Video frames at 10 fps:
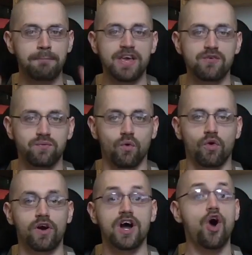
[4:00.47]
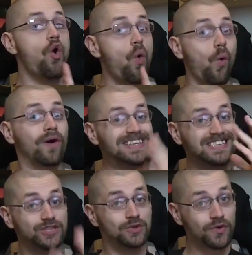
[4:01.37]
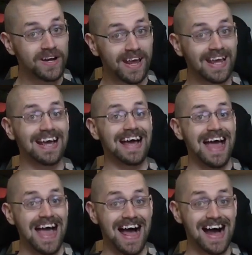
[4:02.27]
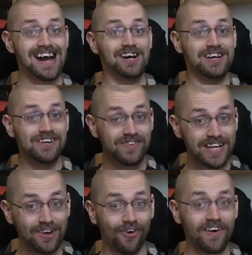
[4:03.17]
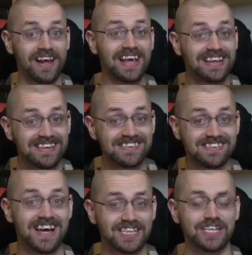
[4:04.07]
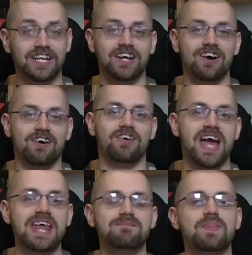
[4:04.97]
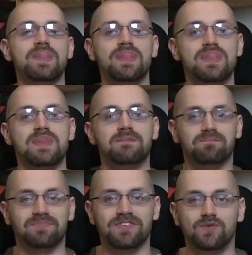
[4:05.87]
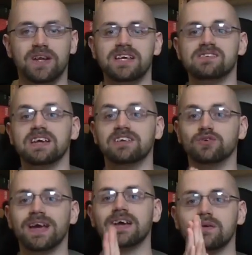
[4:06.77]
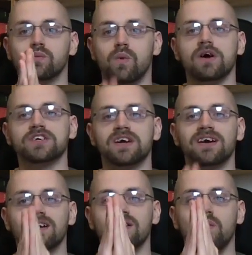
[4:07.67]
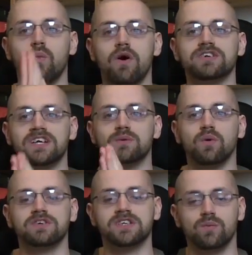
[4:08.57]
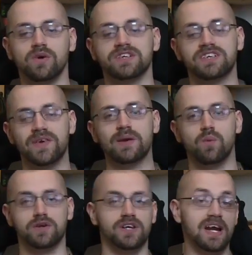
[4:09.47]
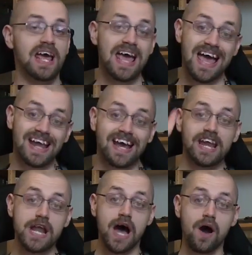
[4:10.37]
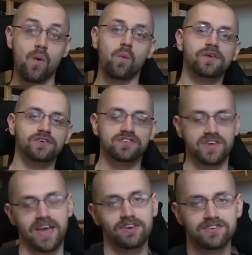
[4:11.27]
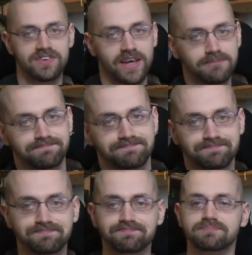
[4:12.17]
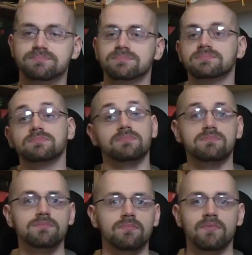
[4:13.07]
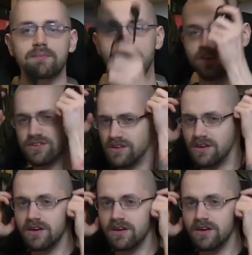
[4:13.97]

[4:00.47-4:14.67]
before or during a recording session. Alright? It's really easy. Drink water. Water. Drink water. And I know what you're saying. You're saying, Max,